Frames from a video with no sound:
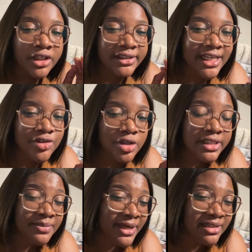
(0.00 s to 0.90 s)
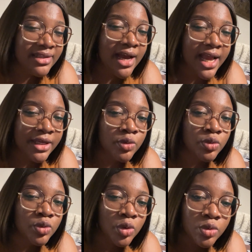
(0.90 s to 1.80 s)
That just meant that I could
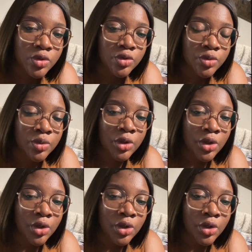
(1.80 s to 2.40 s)
go to